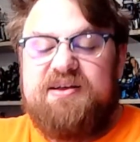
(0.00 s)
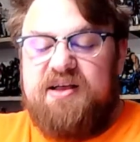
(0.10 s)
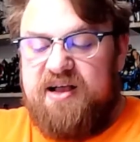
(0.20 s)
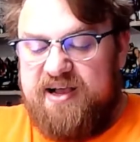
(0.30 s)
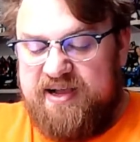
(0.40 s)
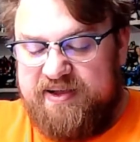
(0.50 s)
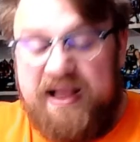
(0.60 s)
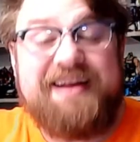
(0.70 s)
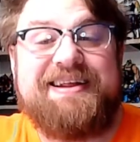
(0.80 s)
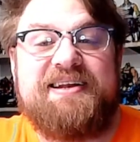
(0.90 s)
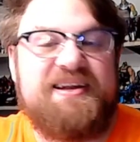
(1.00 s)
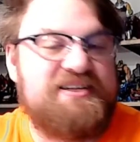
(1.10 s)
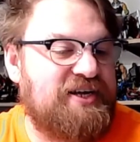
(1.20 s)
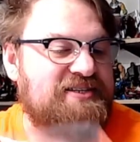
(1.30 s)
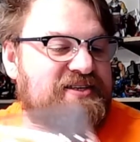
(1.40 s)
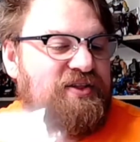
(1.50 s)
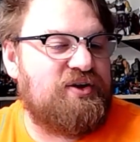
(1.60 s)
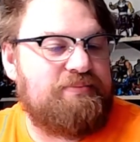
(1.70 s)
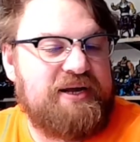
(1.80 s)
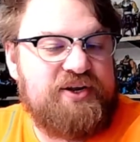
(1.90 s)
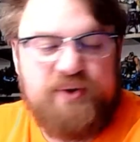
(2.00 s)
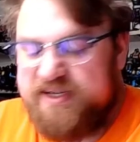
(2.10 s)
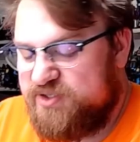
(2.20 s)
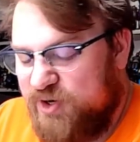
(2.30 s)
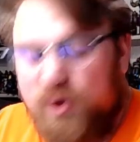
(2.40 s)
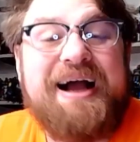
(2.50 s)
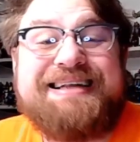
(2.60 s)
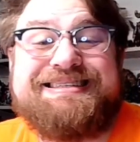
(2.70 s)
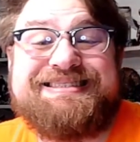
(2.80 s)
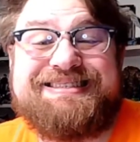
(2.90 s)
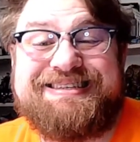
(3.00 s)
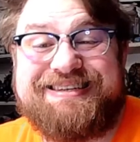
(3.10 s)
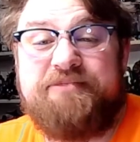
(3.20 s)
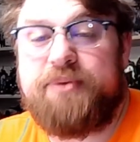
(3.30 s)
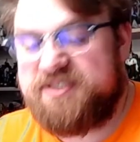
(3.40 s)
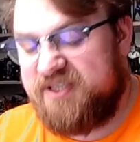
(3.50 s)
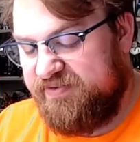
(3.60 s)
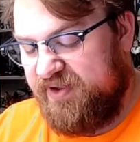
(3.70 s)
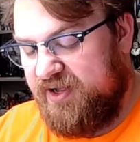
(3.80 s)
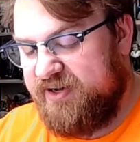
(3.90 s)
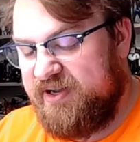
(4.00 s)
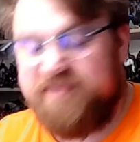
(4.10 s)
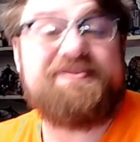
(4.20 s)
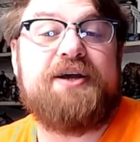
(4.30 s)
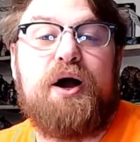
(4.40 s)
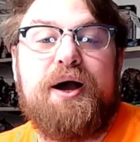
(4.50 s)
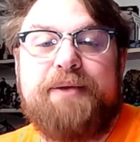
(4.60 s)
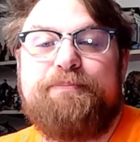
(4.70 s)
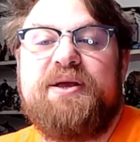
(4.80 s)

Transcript: I didn't get a chance to load up my new intro. I just didn't give myself enough time.